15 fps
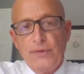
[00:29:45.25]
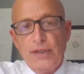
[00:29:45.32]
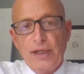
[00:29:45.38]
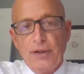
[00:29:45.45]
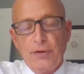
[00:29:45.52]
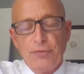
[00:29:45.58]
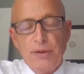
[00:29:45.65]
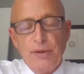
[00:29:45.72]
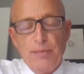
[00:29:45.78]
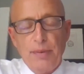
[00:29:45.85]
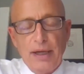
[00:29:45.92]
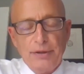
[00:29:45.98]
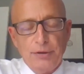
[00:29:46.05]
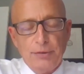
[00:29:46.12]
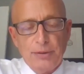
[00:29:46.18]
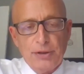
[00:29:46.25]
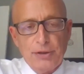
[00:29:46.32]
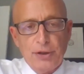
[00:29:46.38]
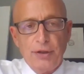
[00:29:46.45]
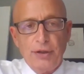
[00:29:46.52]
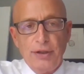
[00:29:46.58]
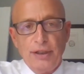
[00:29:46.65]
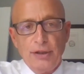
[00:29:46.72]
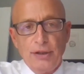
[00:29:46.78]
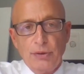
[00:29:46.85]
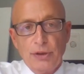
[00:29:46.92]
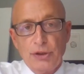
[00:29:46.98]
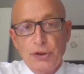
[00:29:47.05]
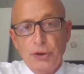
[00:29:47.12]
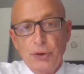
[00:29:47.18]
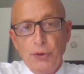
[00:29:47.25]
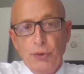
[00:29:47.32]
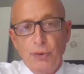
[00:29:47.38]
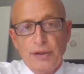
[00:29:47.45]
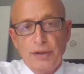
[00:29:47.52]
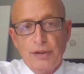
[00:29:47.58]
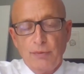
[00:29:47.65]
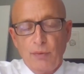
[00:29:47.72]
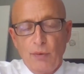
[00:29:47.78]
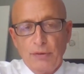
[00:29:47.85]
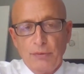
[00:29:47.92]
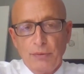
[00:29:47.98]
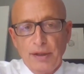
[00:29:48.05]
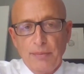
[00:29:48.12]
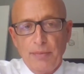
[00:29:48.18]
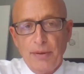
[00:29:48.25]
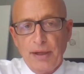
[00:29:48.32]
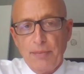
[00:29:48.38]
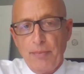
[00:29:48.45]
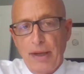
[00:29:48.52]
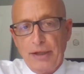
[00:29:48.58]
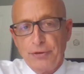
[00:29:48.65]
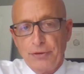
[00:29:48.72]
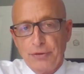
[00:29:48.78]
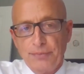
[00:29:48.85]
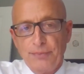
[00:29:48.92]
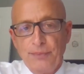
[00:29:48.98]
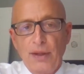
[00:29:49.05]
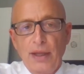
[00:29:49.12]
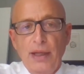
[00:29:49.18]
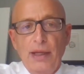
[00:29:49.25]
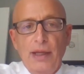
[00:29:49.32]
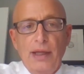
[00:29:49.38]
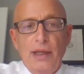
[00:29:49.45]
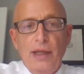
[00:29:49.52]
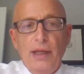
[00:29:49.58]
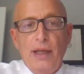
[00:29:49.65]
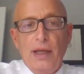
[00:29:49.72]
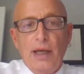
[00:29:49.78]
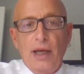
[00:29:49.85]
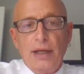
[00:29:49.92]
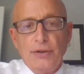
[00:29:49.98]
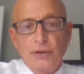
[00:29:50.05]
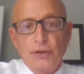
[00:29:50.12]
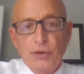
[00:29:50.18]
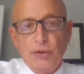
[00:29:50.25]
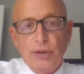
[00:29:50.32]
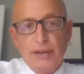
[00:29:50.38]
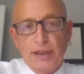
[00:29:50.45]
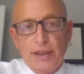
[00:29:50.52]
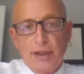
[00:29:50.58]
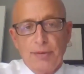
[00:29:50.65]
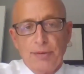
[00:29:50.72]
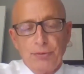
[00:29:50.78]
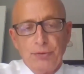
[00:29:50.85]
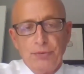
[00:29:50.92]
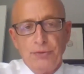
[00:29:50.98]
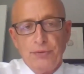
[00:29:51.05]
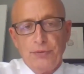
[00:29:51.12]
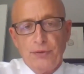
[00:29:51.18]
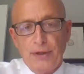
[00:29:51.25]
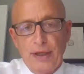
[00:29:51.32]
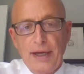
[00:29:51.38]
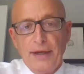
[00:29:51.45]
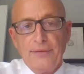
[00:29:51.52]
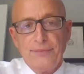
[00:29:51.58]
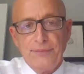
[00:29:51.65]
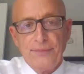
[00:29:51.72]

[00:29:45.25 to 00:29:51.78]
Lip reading: take a 3 bedroom and turn it into a 2 with one really big bedroom, you do need to get approval for that.